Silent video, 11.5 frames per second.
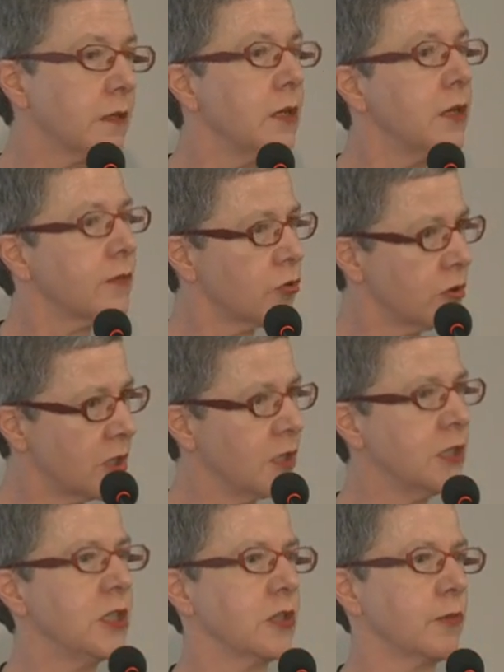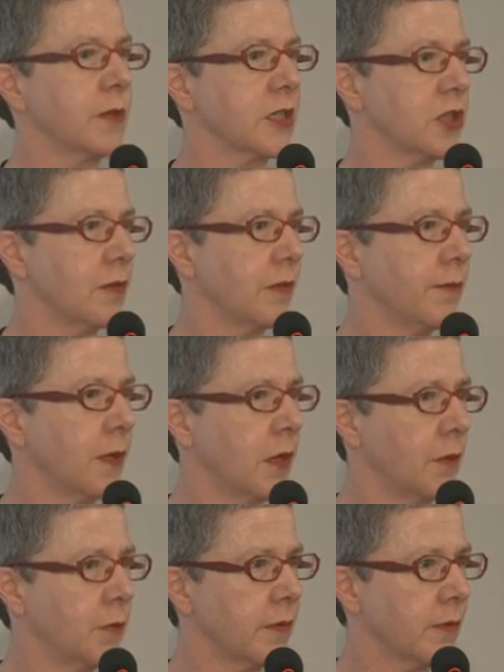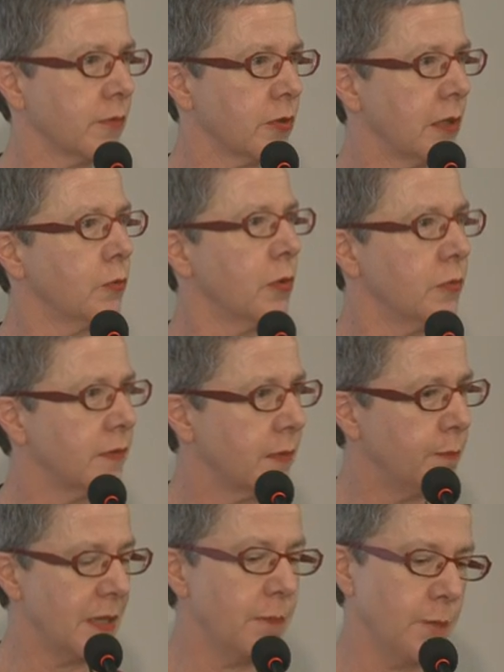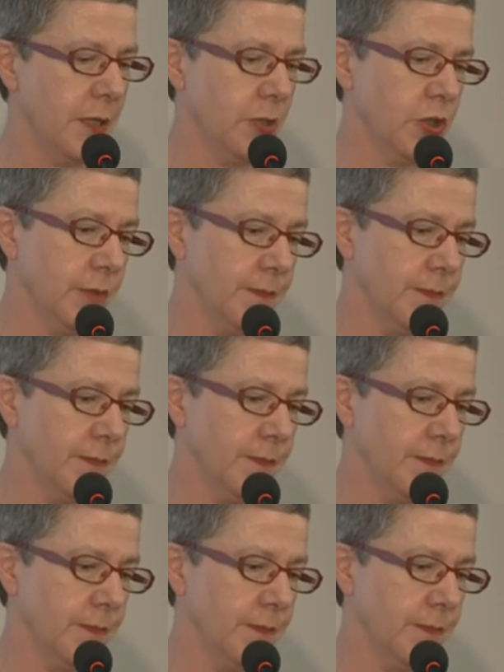strategic directions for Libraries Australia. What was the big picture?